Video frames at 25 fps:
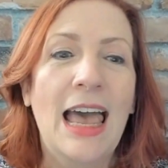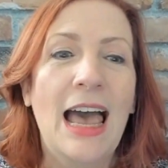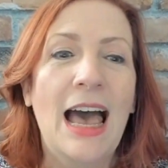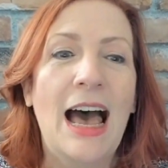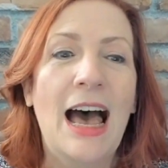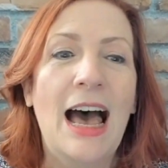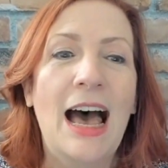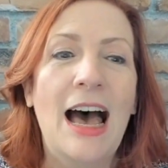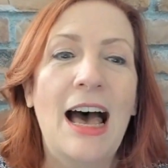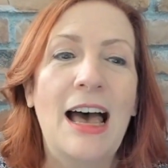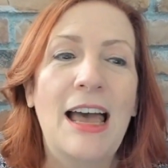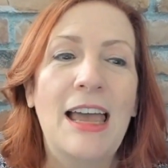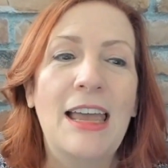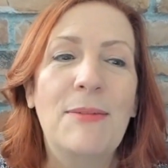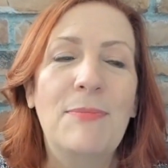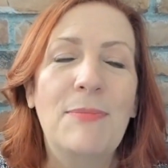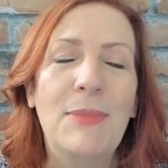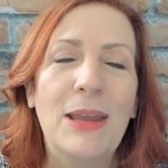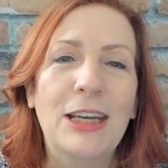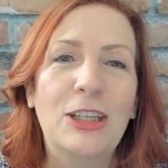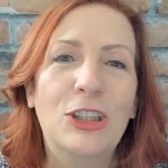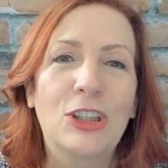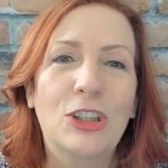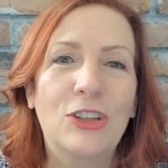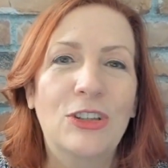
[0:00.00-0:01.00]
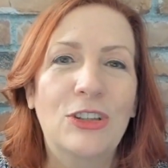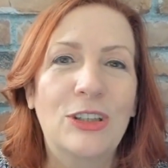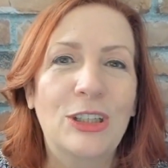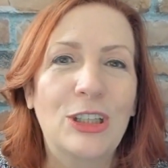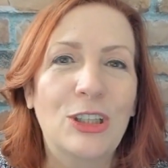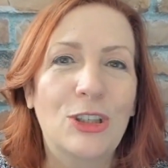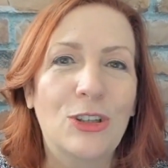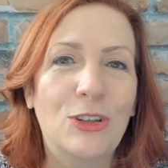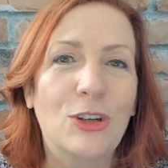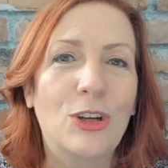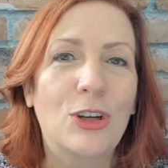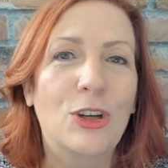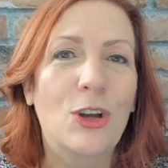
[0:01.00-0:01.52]
and make sure that
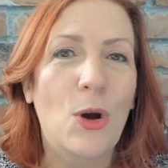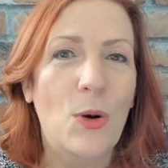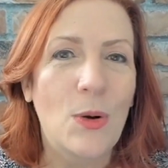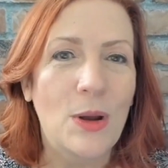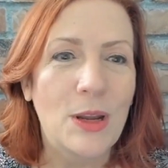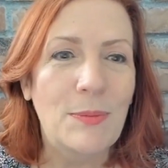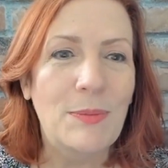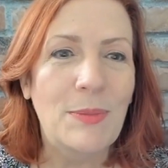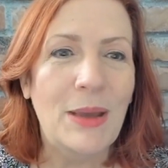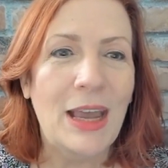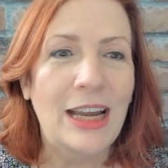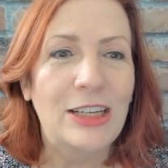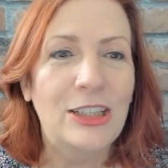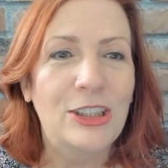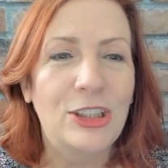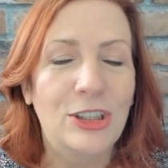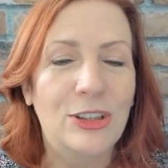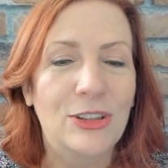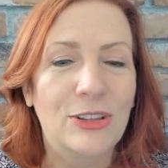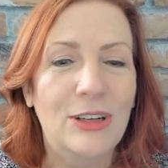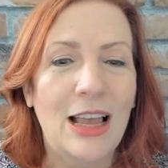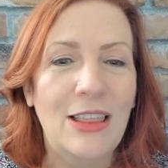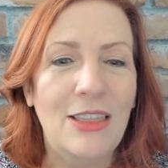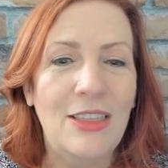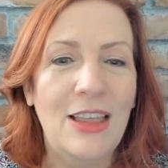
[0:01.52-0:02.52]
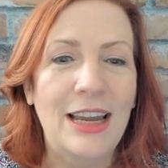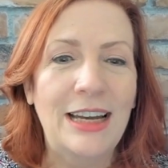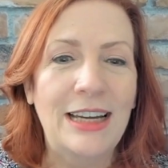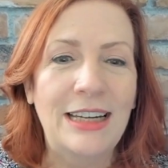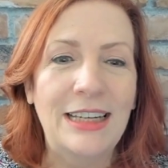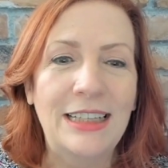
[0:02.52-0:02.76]
you're going back to your outline.